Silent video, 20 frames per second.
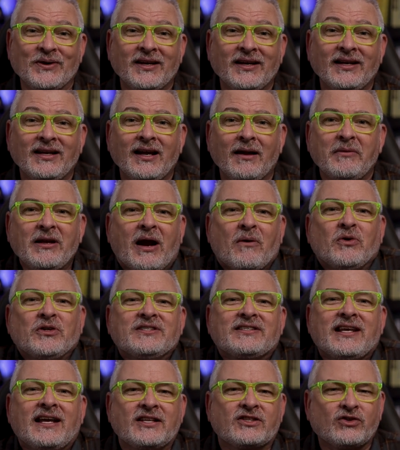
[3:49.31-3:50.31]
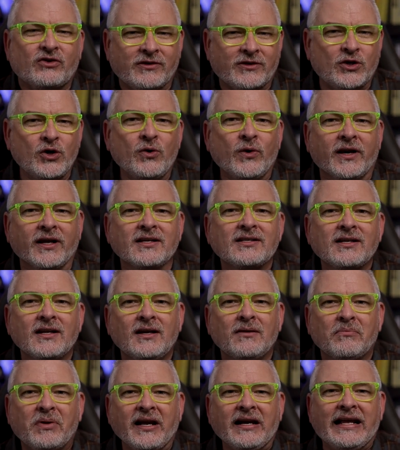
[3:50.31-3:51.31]
I mean, I wouldn't say it's gratuitous,
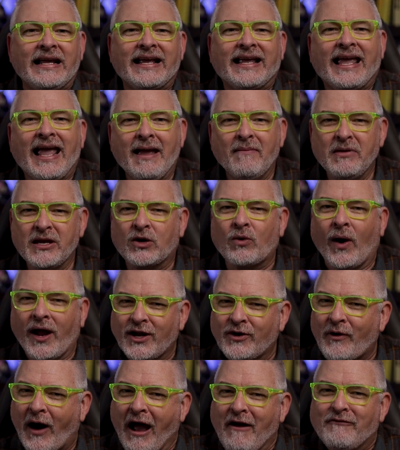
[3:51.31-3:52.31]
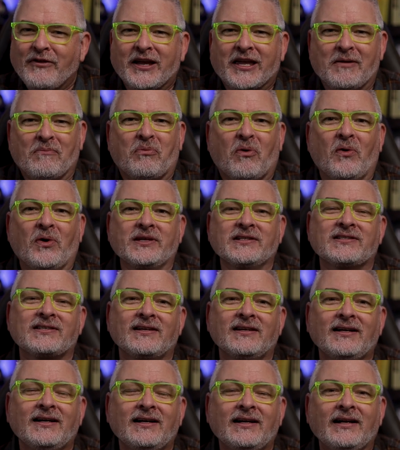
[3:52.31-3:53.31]
but it can be quite graphic at points.